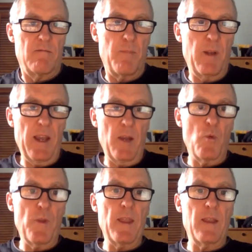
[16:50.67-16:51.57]
playing,
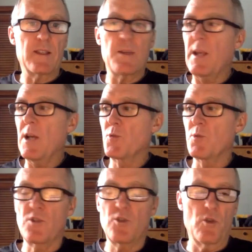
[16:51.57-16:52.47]
when somebody else was
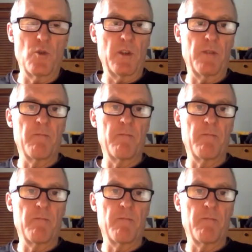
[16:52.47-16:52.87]
soloing.